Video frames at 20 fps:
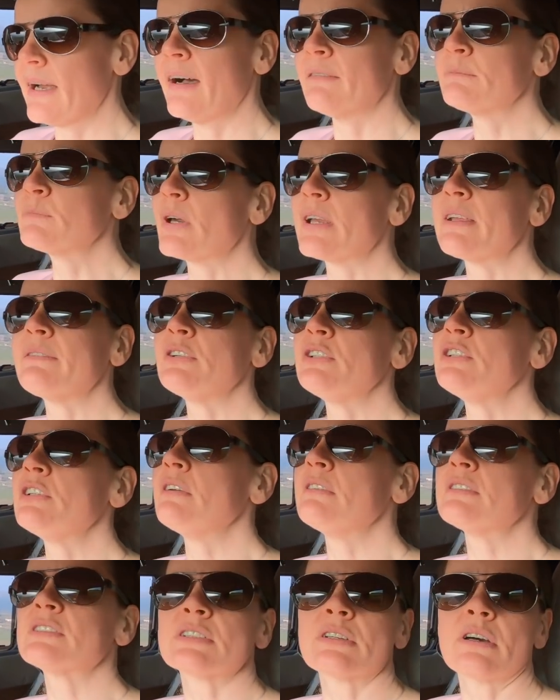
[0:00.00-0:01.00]
I'm not even
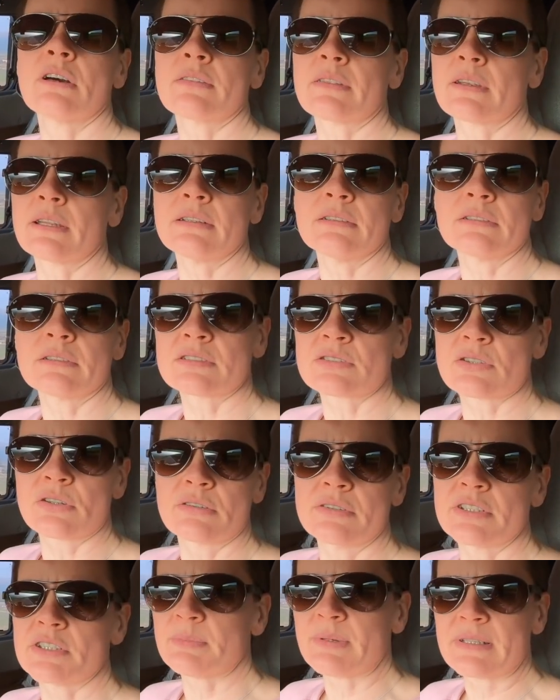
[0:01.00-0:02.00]
using all the little
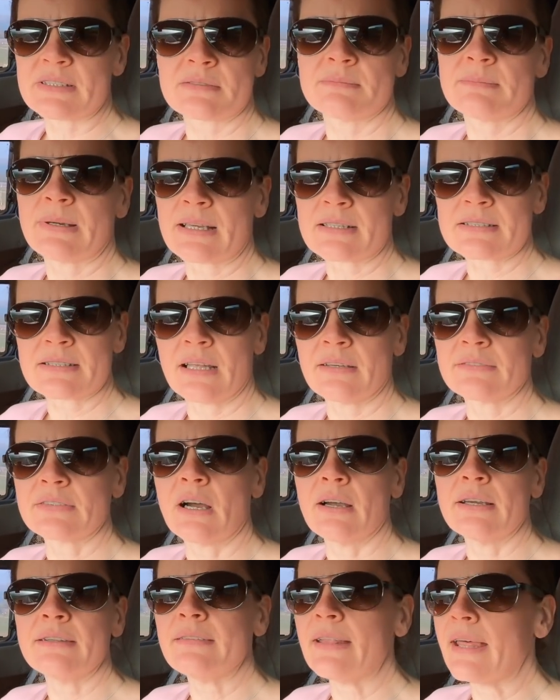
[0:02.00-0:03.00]
storage bits and bats that I've
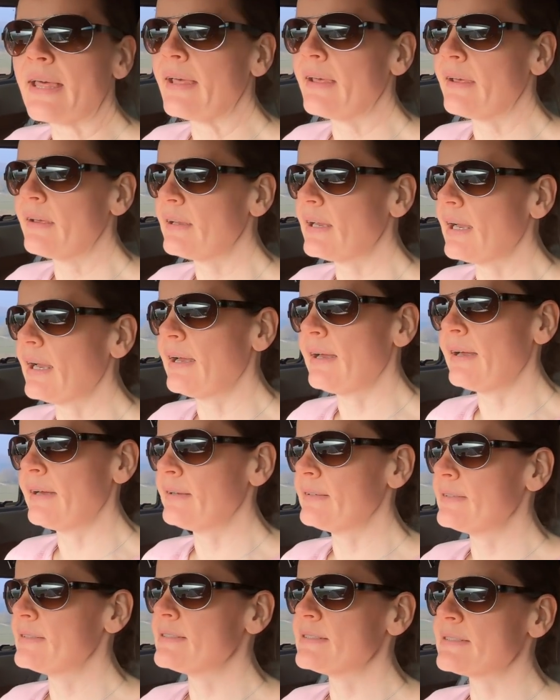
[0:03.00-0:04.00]
got in there
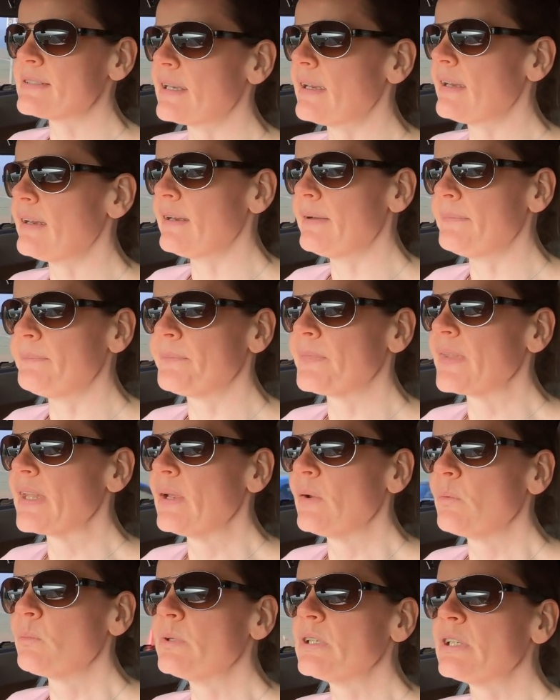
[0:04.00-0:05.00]
and um,